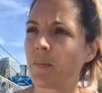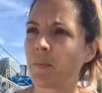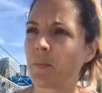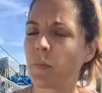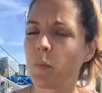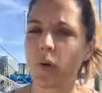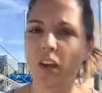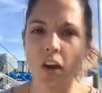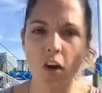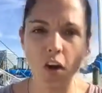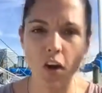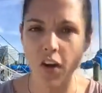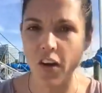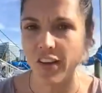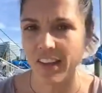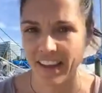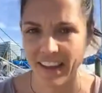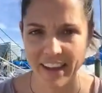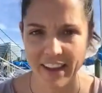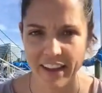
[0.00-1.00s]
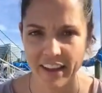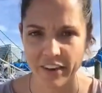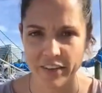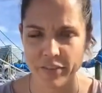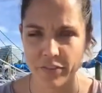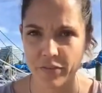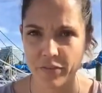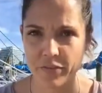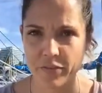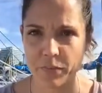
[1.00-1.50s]
we all have
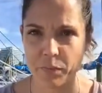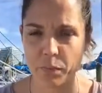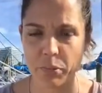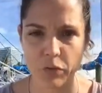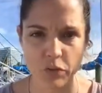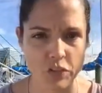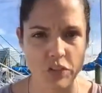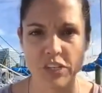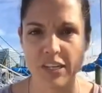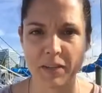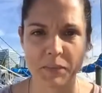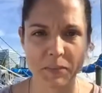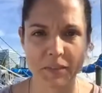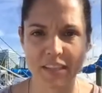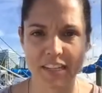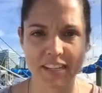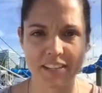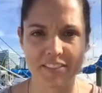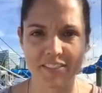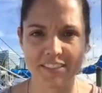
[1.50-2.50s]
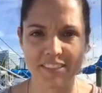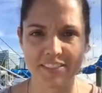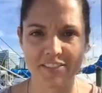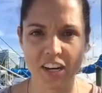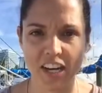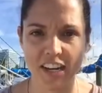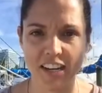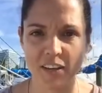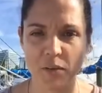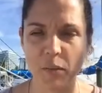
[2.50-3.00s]
bullshit beliefs,
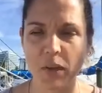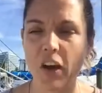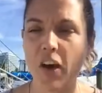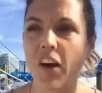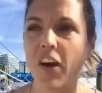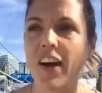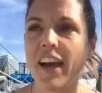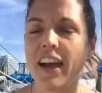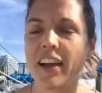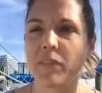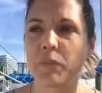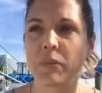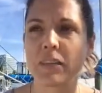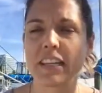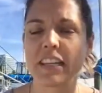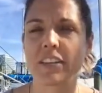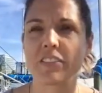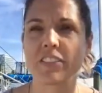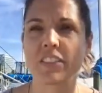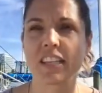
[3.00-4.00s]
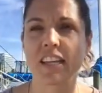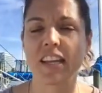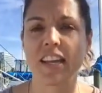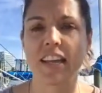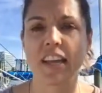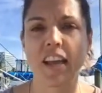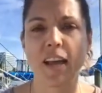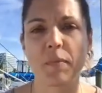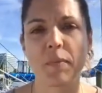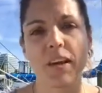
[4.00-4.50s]
right? We all have beliefs
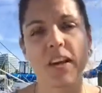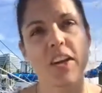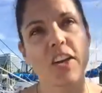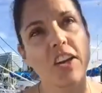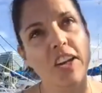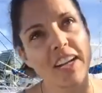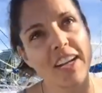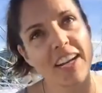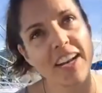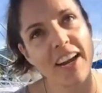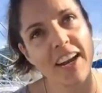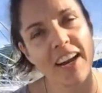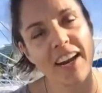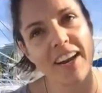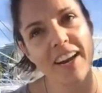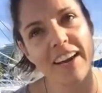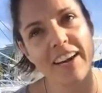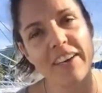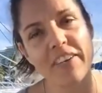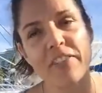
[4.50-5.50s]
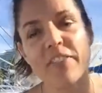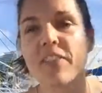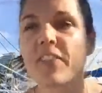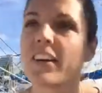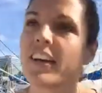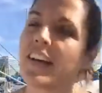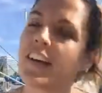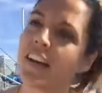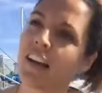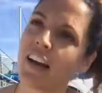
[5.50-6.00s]
like I'm not good enough,
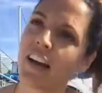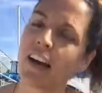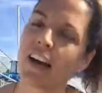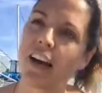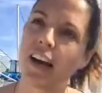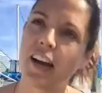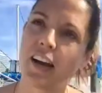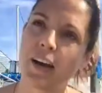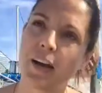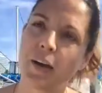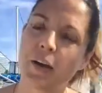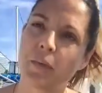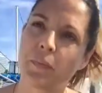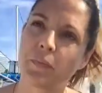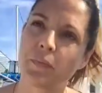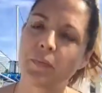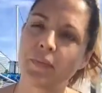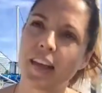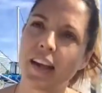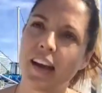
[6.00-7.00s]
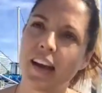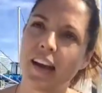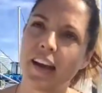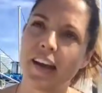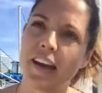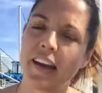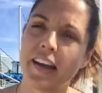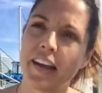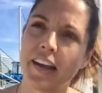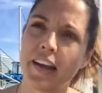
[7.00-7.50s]
I'm
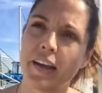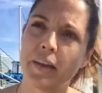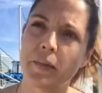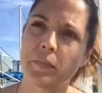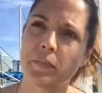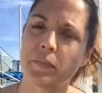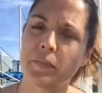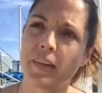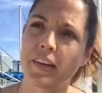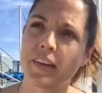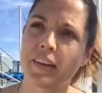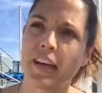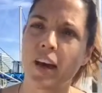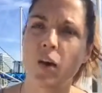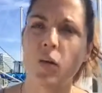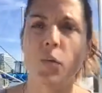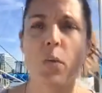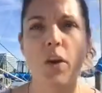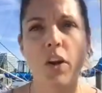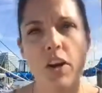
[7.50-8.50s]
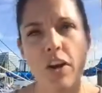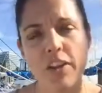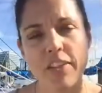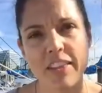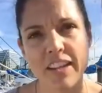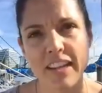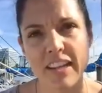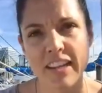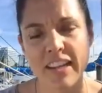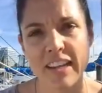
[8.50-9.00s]
not
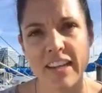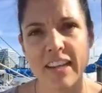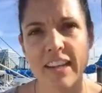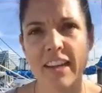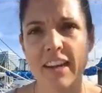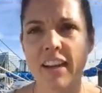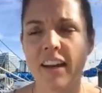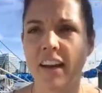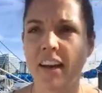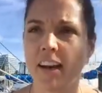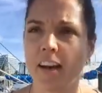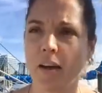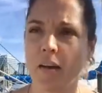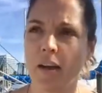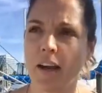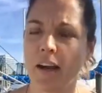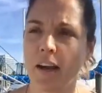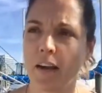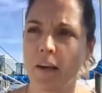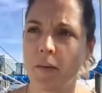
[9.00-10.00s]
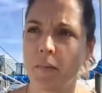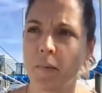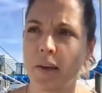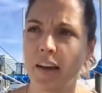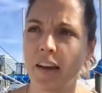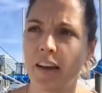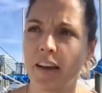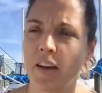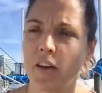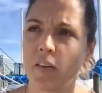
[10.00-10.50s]
worthy,
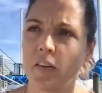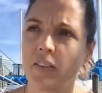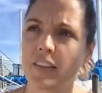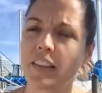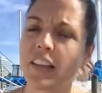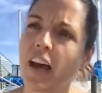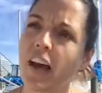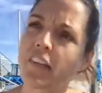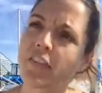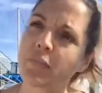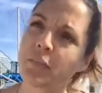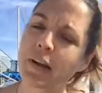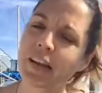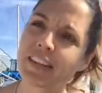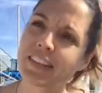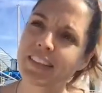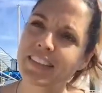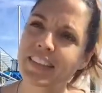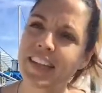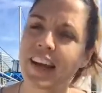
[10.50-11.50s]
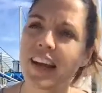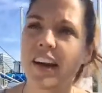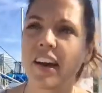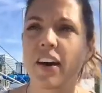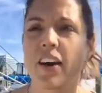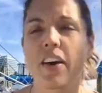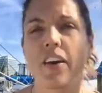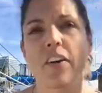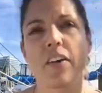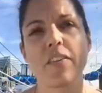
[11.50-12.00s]
I don't love
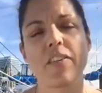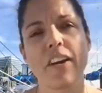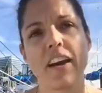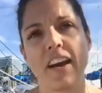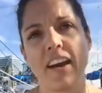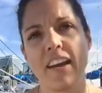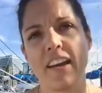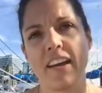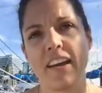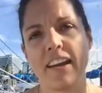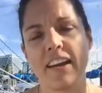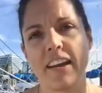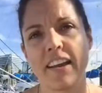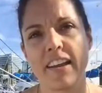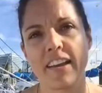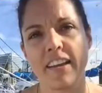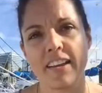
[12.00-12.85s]
myself, I'm